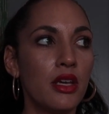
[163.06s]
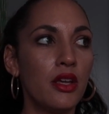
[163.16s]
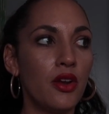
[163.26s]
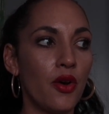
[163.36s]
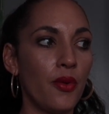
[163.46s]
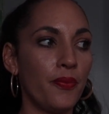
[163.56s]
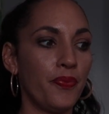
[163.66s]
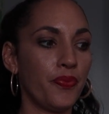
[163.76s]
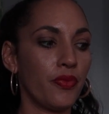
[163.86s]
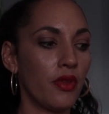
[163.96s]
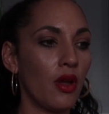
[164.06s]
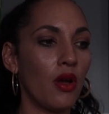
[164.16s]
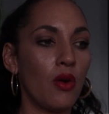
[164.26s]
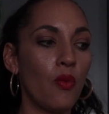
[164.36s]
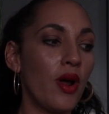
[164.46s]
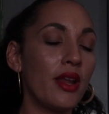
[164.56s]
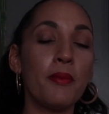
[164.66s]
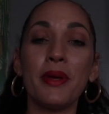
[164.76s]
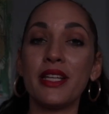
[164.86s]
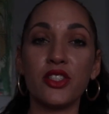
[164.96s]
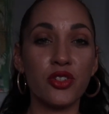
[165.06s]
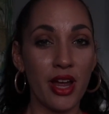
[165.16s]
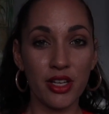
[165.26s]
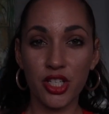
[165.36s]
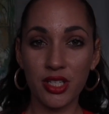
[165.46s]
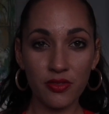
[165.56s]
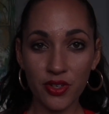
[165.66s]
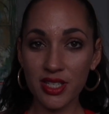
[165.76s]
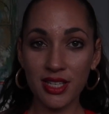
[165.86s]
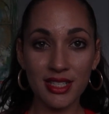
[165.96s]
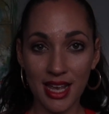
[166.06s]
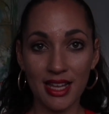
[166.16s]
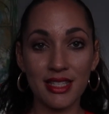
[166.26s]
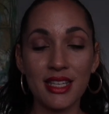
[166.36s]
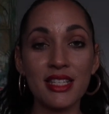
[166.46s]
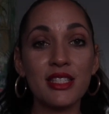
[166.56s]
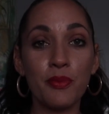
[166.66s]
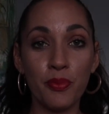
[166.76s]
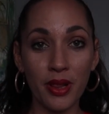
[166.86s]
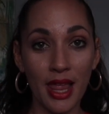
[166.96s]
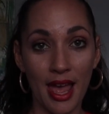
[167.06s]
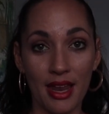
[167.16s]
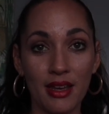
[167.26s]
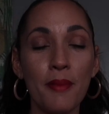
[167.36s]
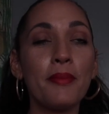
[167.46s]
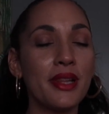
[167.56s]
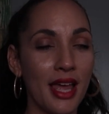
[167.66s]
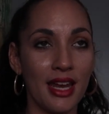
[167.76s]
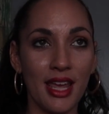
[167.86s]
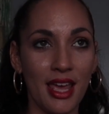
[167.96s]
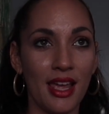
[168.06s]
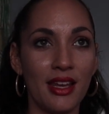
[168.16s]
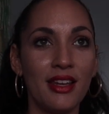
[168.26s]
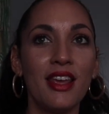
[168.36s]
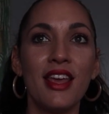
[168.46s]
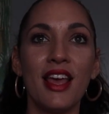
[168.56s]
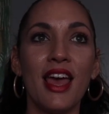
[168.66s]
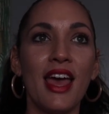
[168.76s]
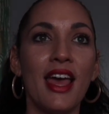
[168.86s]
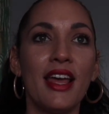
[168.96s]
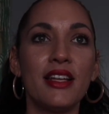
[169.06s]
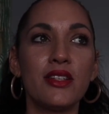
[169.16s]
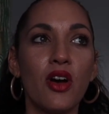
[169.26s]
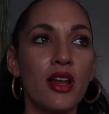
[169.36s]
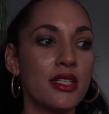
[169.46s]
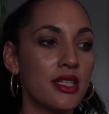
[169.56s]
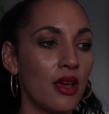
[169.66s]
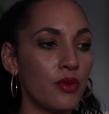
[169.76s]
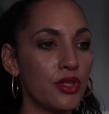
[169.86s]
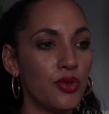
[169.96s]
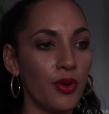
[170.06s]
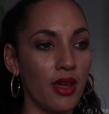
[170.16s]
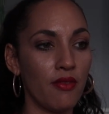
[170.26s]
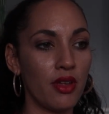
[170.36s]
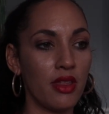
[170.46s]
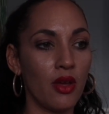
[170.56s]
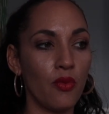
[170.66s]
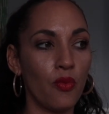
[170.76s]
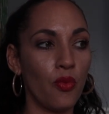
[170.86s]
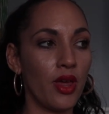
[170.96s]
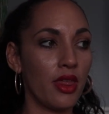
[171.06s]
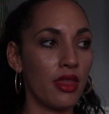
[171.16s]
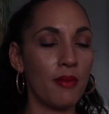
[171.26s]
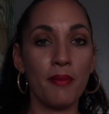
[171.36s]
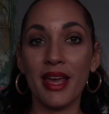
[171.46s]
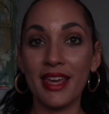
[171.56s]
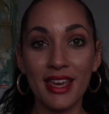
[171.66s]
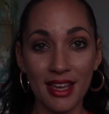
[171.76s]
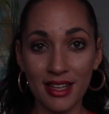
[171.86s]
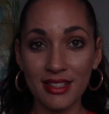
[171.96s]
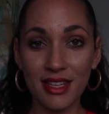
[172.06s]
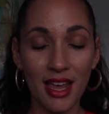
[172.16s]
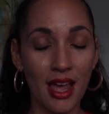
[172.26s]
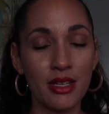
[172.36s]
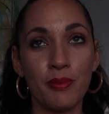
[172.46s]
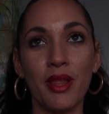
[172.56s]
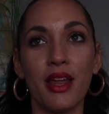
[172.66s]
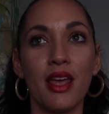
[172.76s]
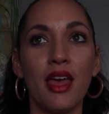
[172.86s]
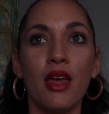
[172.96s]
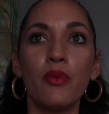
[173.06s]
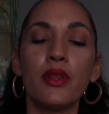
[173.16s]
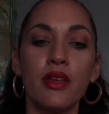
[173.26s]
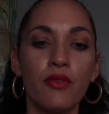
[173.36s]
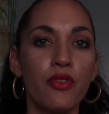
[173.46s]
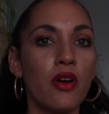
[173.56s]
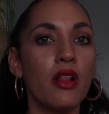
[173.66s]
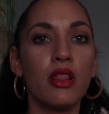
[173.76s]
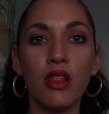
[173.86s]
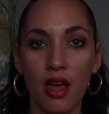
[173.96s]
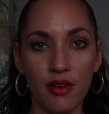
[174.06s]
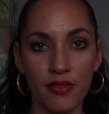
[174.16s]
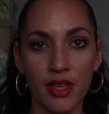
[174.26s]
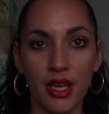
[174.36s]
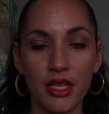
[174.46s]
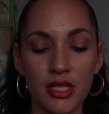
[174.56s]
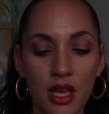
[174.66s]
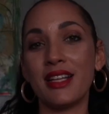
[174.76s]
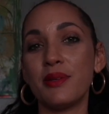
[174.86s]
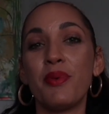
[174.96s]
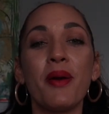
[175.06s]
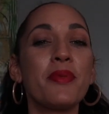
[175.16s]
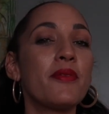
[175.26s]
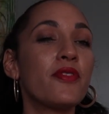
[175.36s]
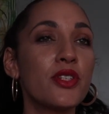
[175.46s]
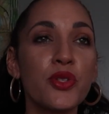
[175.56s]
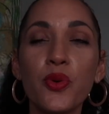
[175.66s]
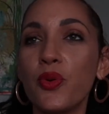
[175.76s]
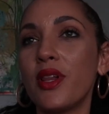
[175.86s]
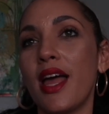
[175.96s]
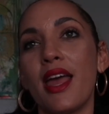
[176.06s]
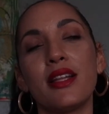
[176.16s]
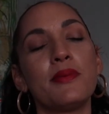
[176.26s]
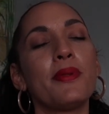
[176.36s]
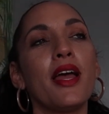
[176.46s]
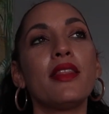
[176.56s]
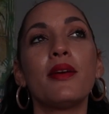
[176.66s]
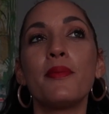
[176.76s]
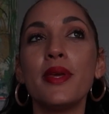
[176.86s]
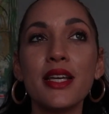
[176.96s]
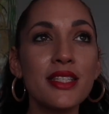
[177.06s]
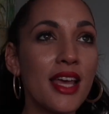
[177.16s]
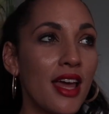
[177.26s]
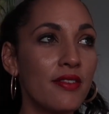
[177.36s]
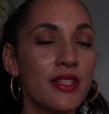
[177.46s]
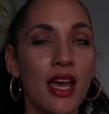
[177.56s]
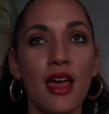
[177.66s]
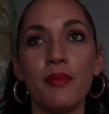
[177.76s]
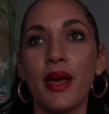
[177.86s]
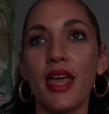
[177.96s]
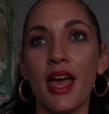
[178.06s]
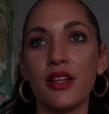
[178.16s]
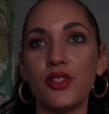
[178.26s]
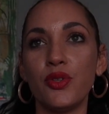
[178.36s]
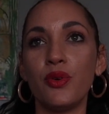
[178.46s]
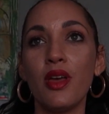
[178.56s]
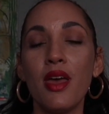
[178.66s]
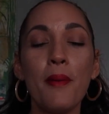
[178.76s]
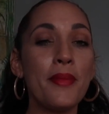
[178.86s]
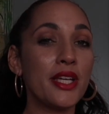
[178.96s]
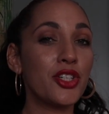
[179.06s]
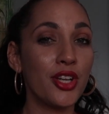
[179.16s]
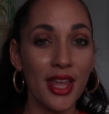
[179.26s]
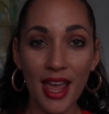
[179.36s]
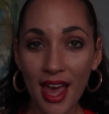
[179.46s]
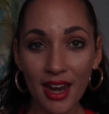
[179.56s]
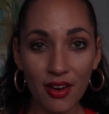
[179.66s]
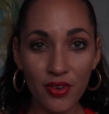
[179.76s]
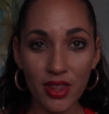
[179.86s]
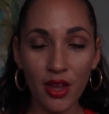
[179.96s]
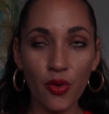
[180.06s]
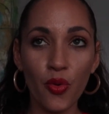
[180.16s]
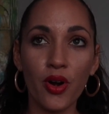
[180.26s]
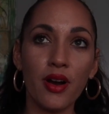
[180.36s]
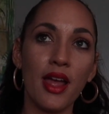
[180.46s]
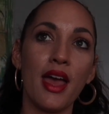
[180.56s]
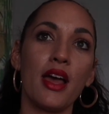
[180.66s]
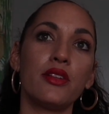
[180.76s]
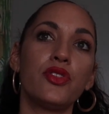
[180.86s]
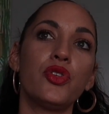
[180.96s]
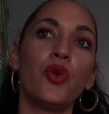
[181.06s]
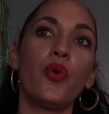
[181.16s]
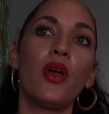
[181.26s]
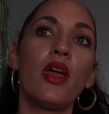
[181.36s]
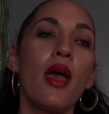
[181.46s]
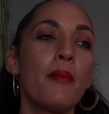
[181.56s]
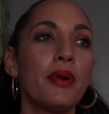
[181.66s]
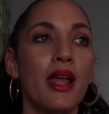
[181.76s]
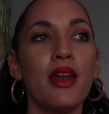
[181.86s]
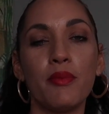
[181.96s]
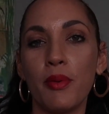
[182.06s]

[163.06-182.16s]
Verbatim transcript: you know, one of the biggest strategies for success is to plan, plan ahead. And honestly, I was doing everything with my kids. I had to plan ahead with them for a lot of things. I had to prep them for school. I had to plan their meals ahead of time. I had to make sure they had everything in order. I had to plan and